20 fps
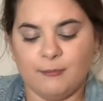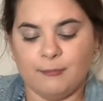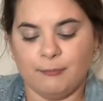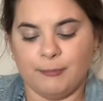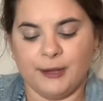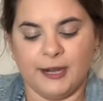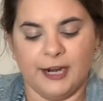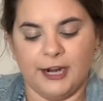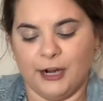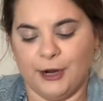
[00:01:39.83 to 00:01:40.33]

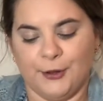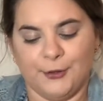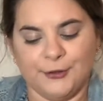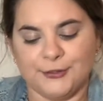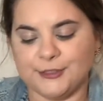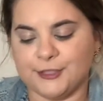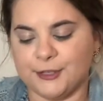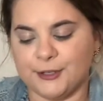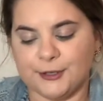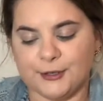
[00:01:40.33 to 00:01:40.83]
but it
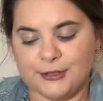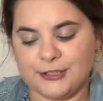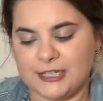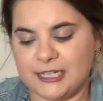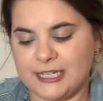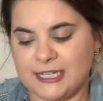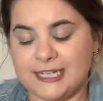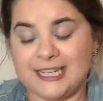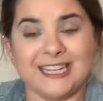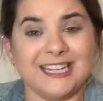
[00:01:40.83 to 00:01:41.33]
also is
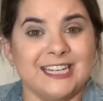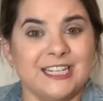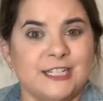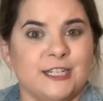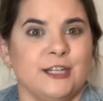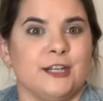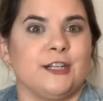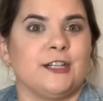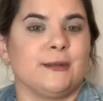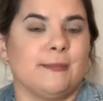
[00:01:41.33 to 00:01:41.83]
just
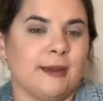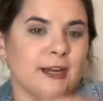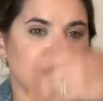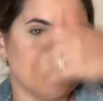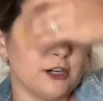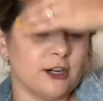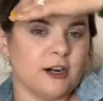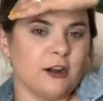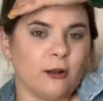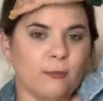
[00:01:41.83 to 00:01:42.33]
easier to make
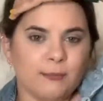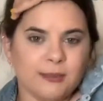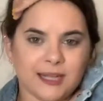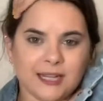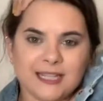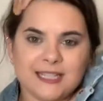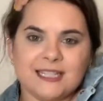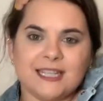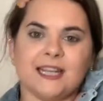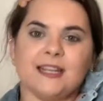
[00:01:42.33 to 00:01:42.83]
sure it all
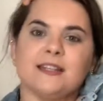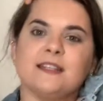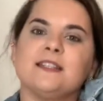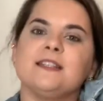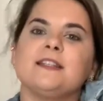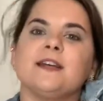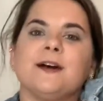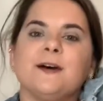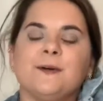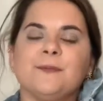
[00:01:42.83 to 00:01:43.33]
blends in.
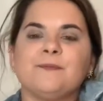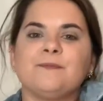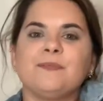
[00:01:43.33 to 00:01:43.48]
So